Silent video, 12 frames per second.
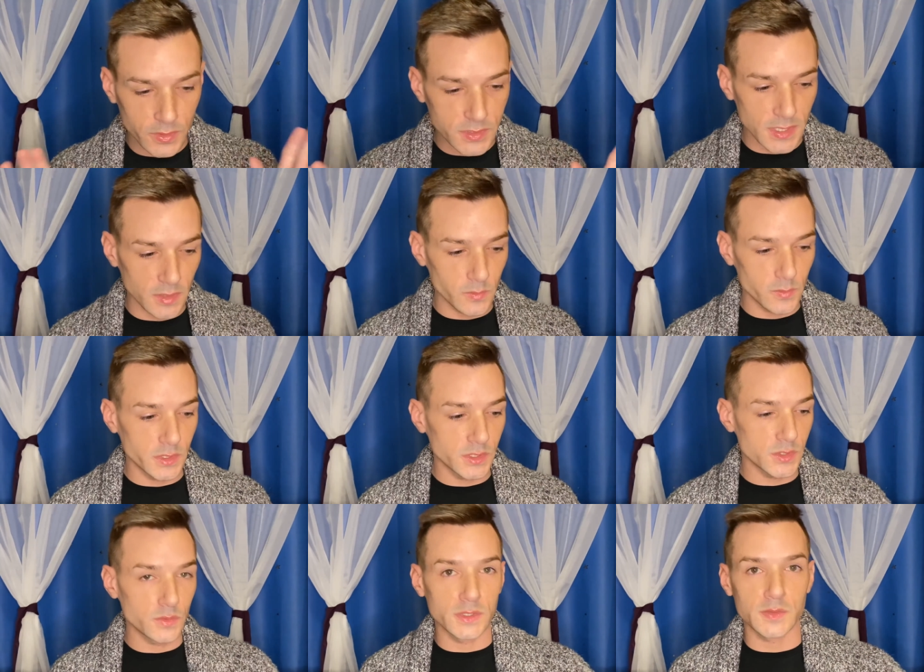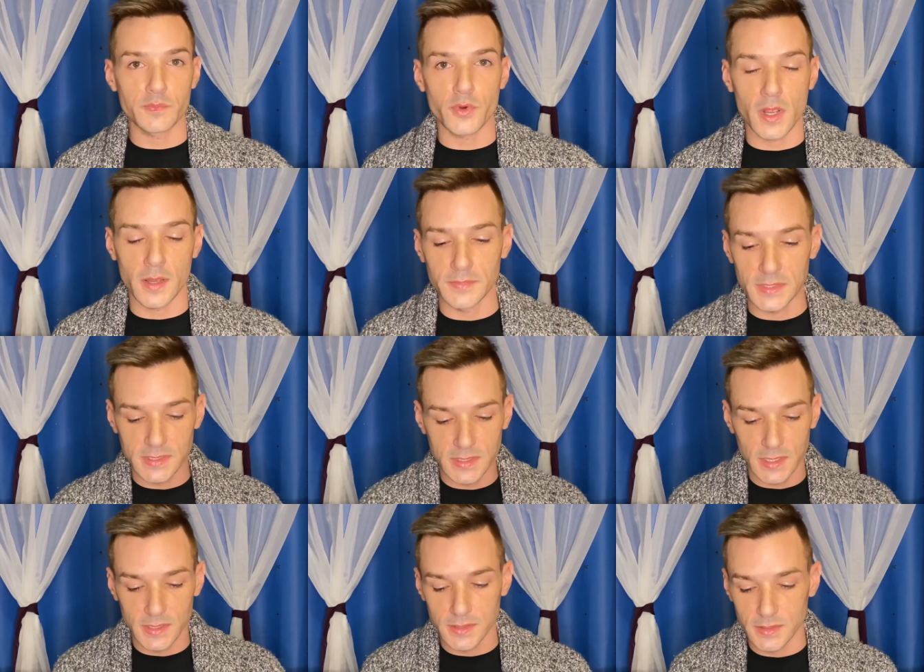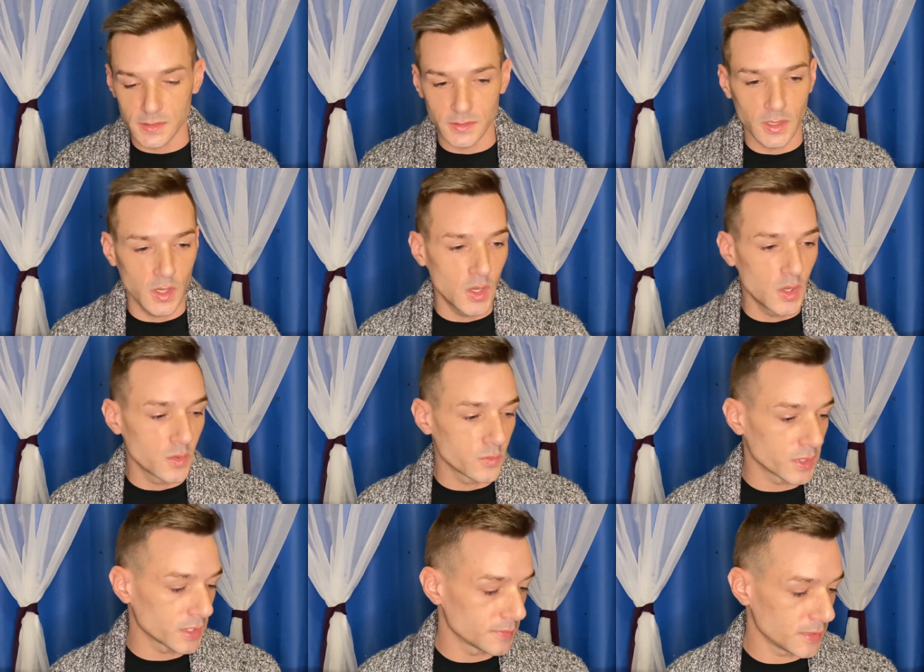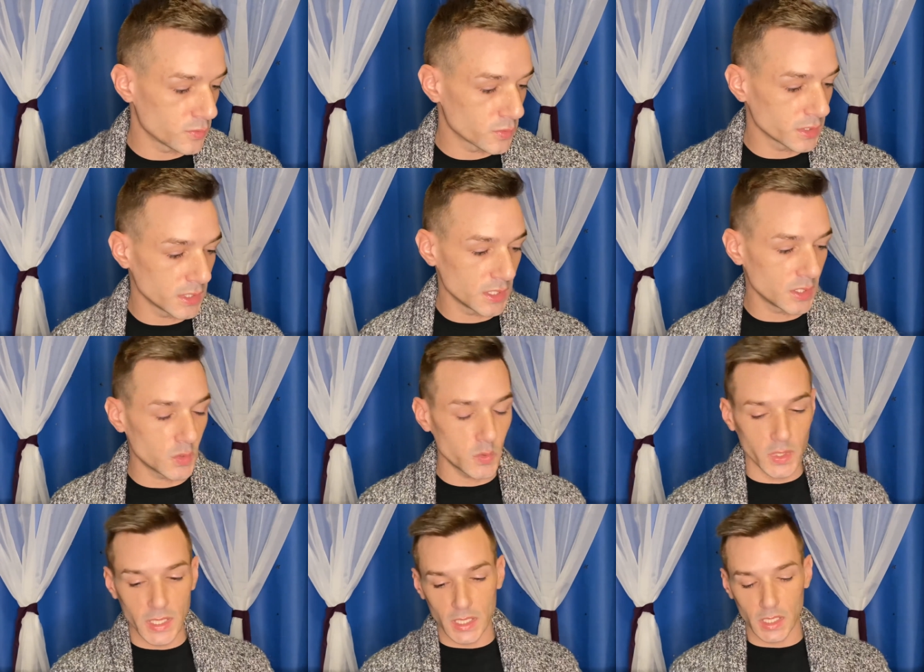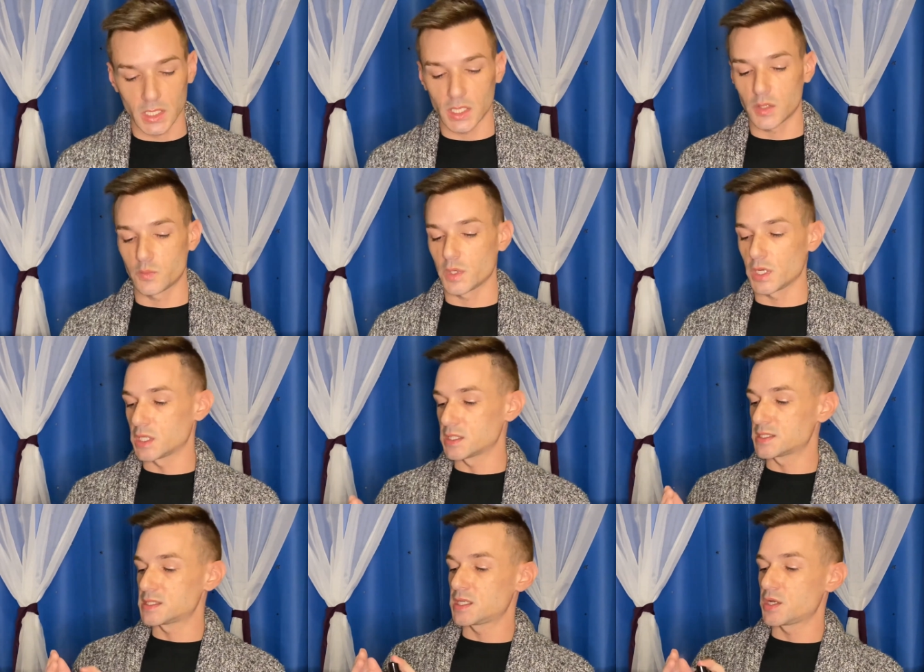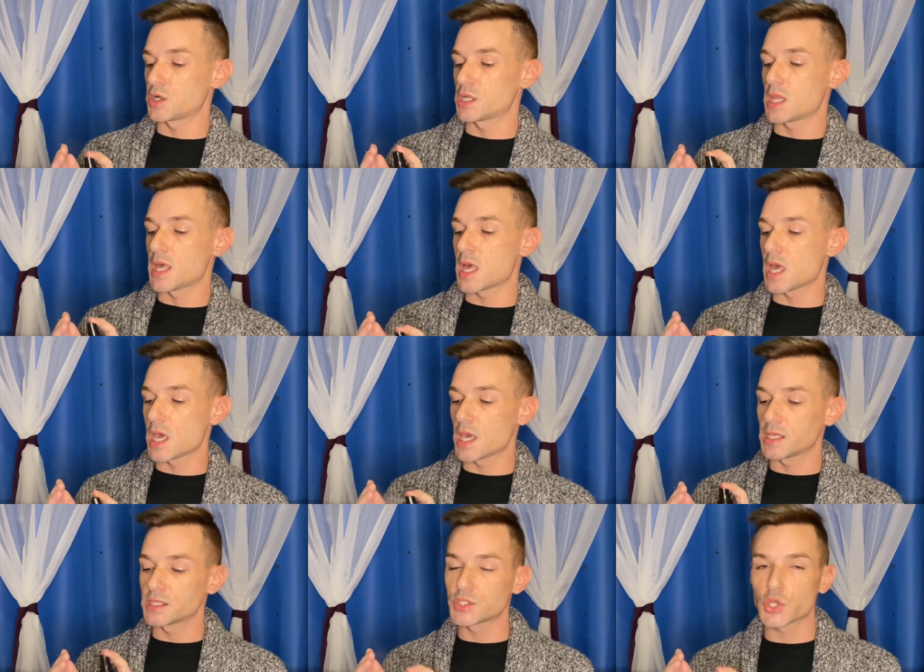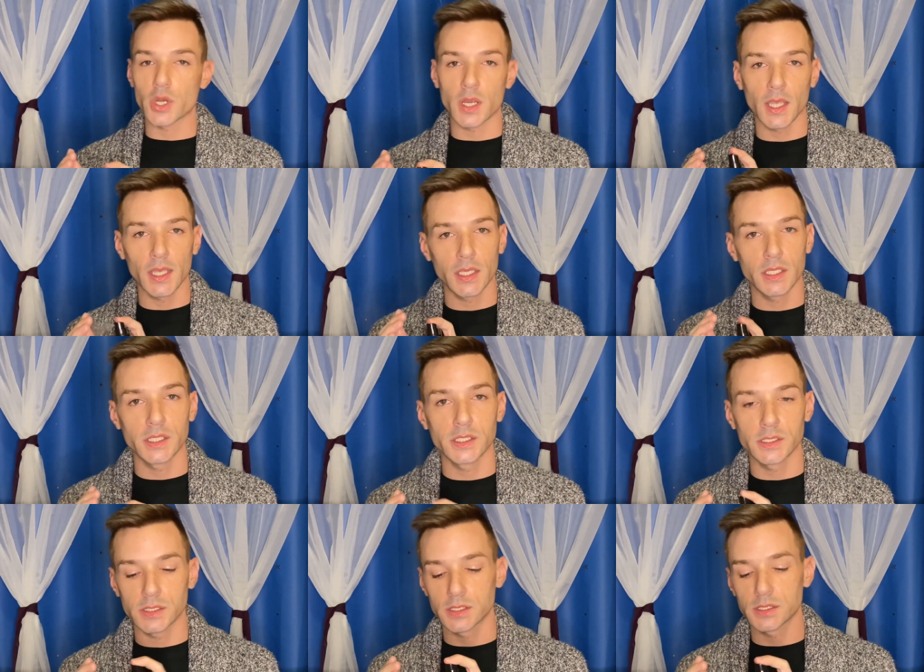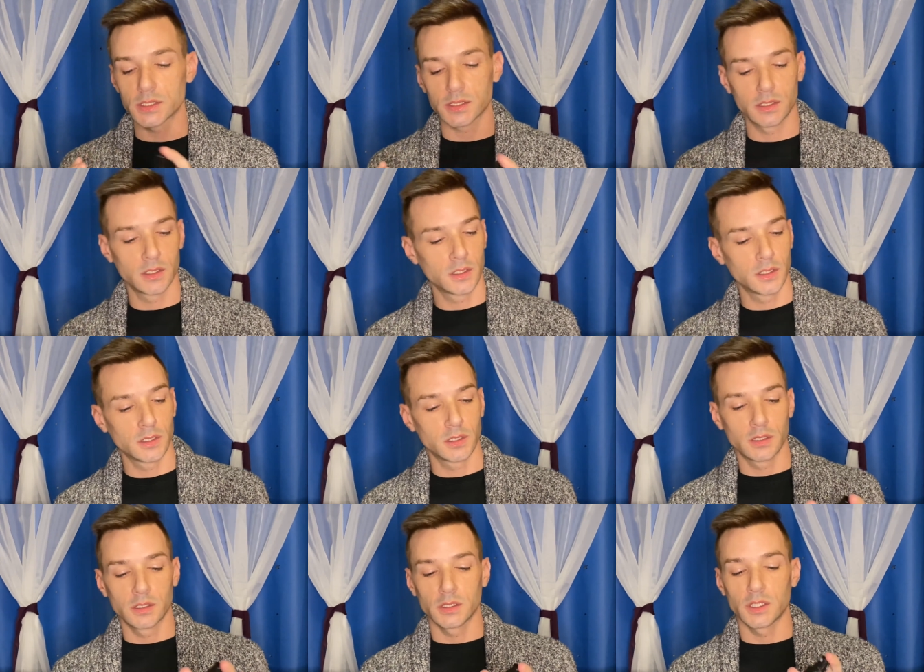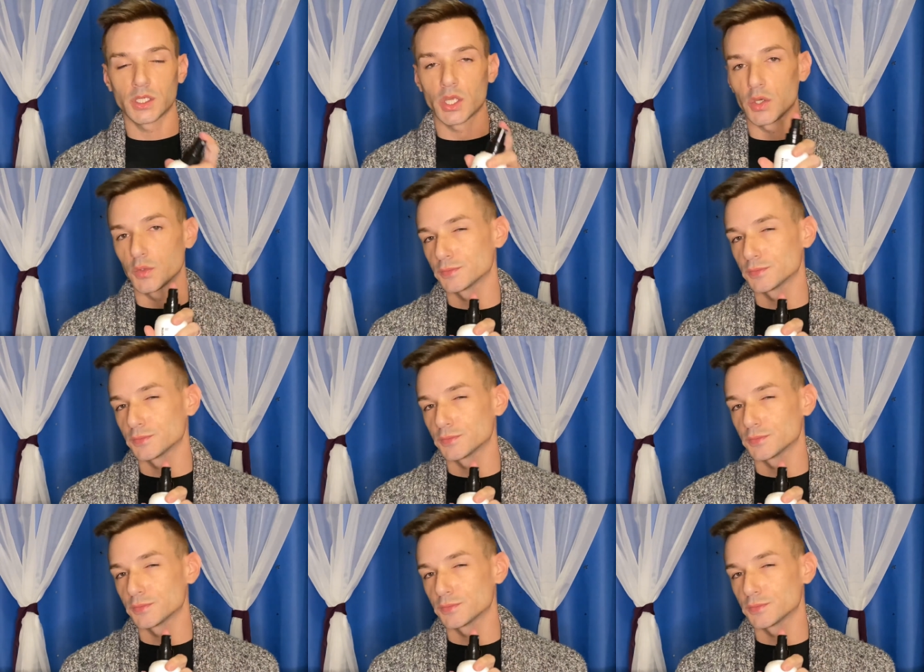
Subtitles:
thing we wanna do is prime the skin. We're gonna be really quick, and we're gonna sterilize our hands, you know.